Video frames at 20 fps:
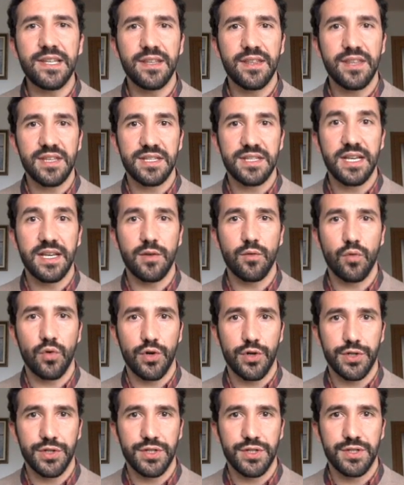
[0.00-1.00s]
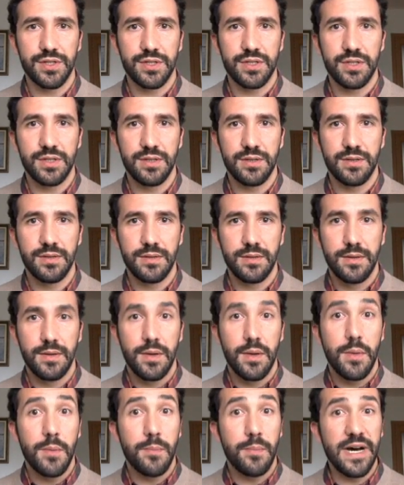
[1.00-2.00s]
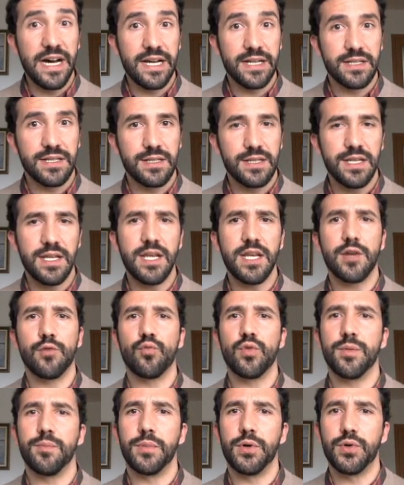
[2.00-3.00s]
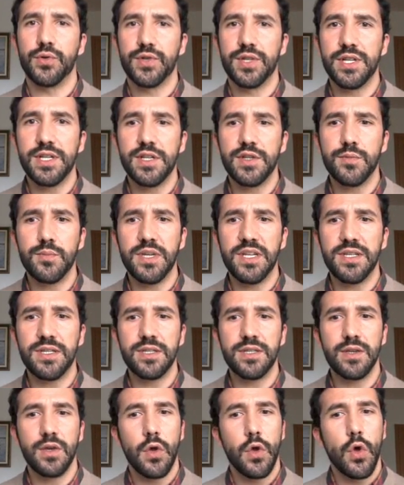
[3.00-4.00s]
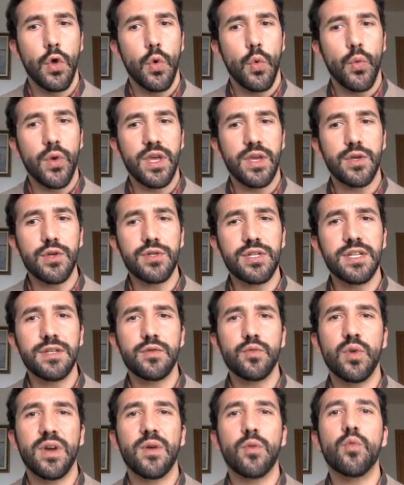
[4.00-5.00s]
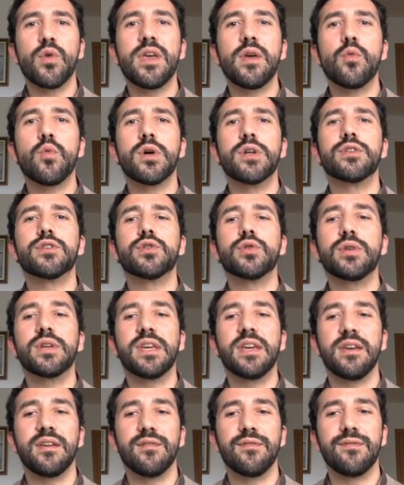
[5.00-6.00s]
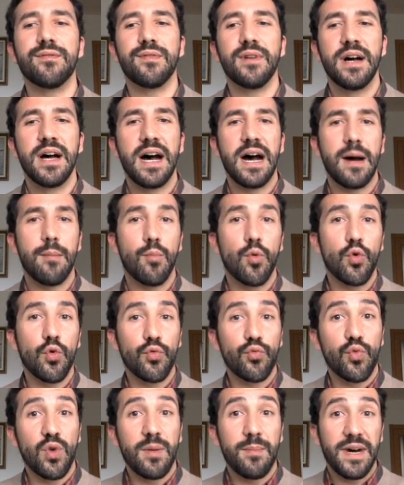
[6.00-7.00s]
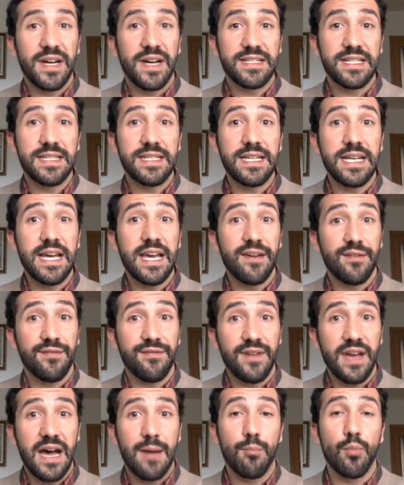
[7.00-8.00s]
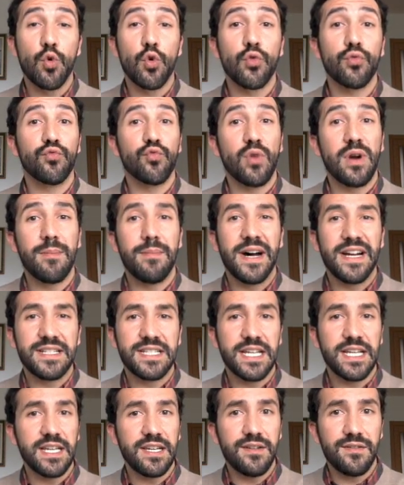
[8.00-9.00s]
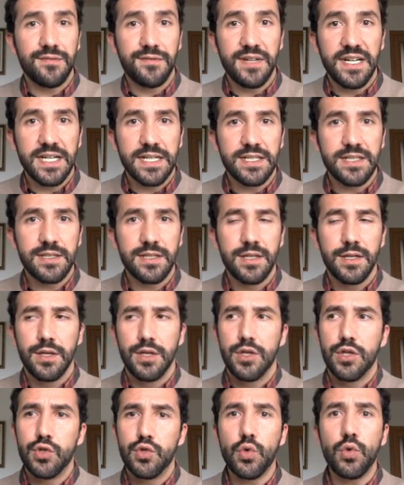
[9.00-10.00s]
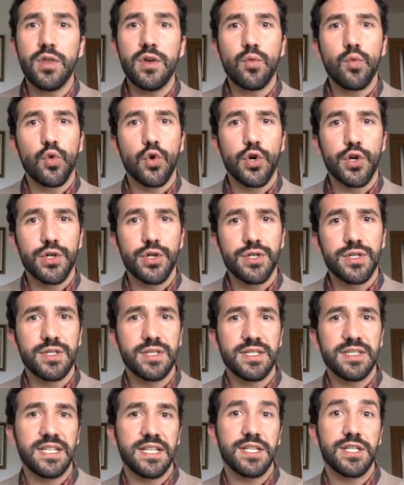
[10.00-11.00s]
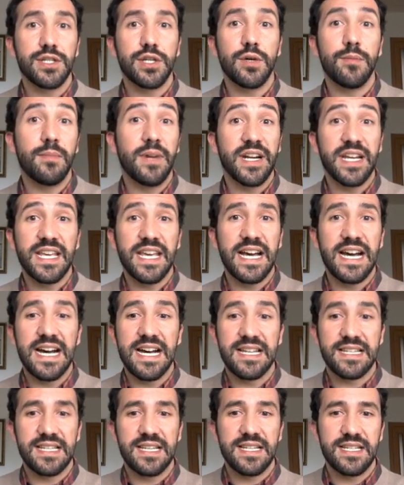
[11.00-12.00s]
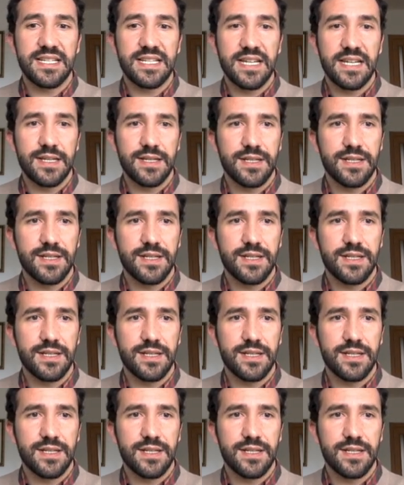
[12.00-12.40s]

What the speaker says: the same words. But in reported speech, we use it when we want to give a more dramatic effect to the words that somebody has said.